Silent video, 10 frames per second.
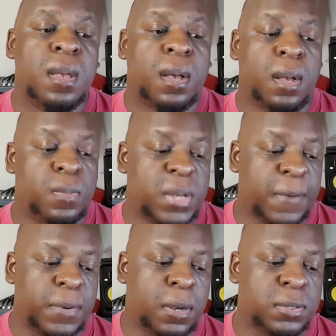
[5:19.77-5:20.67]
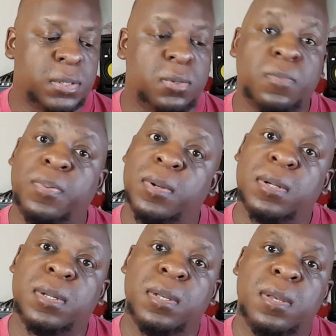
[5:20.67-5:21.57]
Um, Kevin Hart's new
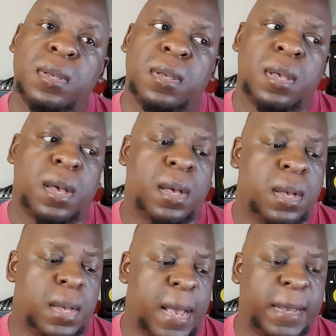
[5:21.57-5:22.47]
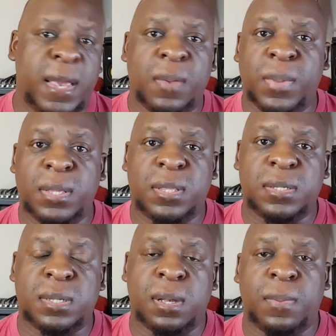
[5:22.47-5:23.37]
book. Uh, I can't make
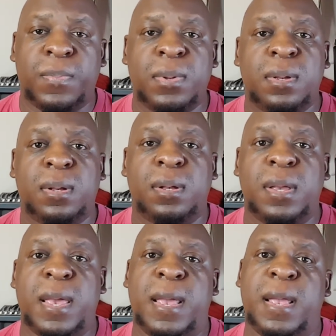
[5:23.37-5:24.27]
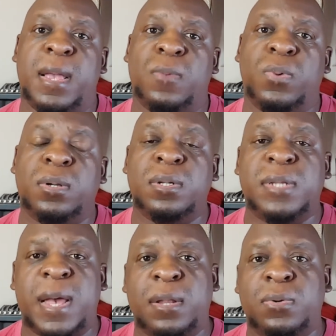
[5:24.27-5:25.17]
this up. And we're
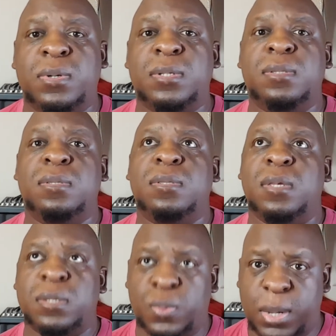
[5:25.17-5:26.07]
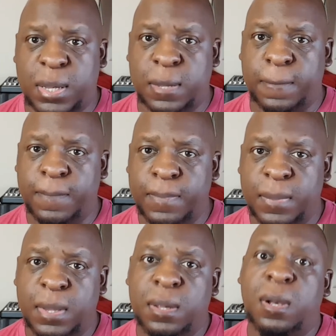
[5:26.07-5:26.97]
going to download it this weekend,
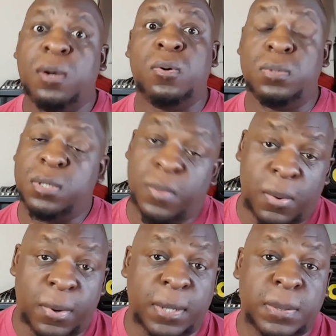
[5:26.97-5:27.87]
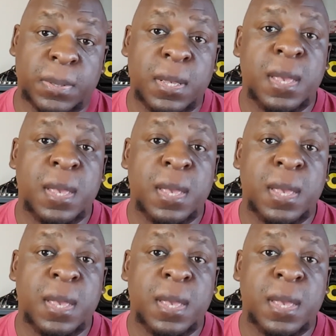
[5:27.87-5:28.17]
according to my wife.